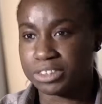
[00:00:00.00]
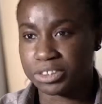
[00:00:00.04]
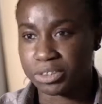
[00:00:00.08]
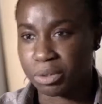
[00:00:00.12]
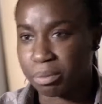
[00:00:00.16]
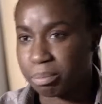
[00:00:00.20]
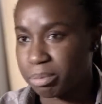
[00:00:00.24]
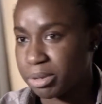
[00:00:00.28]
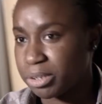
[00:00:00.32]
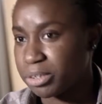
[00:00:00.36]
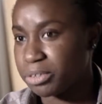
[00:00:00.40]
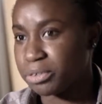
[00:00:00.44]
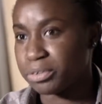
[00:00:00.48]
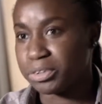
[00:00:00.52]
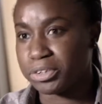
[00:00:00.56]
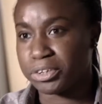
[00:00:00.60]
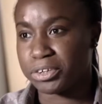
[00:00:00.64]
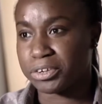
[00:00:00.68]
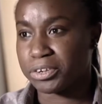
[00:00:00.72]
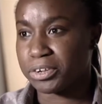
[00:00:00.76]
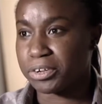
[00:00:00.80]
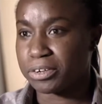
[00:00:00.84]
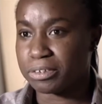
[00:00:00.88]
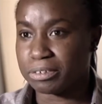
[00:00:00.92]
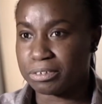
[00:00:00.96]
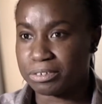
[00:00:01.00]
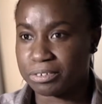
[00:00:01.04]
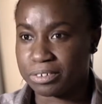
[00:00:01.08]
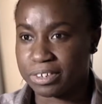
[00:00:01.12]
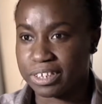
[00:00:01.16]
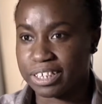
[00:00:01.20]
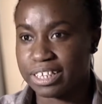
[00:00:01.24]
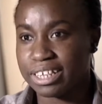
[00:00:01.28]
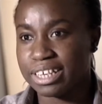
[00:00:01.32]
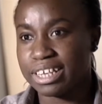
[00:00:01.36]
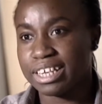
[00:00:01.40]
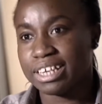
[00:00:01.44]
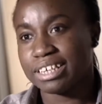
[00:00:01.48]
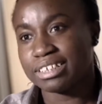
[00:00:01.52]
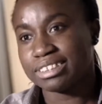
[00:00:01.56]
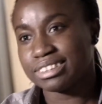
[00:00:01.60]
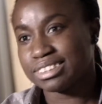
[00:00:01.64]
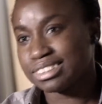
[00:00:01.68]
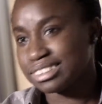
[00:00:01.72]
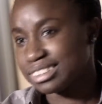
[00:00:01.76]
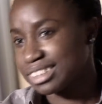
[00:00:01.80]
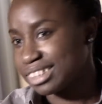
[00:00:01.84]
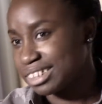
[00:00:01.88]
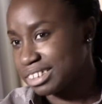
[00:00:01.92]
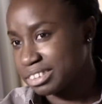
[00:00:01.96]
shopping, doing your laundry,
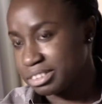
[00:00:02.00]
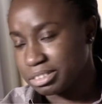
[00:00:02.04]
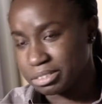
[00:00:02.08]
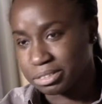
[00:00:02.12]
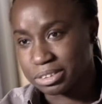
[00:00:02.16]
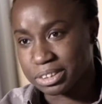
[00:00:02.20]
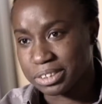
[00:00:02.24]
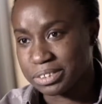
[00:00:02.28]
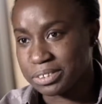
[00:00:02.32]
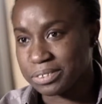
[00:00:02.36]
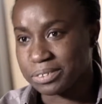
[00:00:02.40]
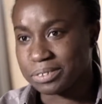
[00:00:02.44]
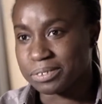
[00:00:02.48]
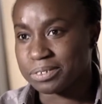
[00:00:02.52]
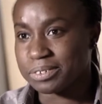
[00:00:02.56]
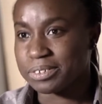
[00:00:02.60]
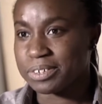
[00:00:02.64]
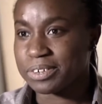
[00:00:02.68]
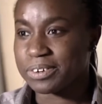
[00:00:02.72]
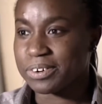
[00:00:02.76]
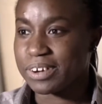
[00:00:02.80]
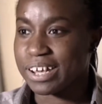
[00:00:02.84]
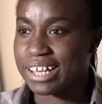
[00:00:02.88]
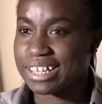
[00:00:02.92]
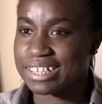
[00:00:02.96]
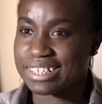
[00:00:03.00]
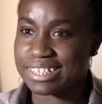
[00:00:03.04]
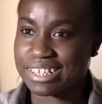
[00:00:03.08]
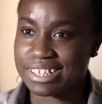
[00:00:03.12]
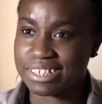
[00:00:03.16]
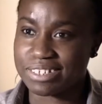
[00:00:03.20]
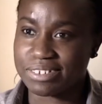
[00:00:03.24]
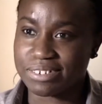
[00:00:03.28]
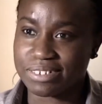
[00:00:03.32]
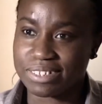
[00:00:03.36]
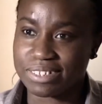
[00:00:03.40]
doing your essays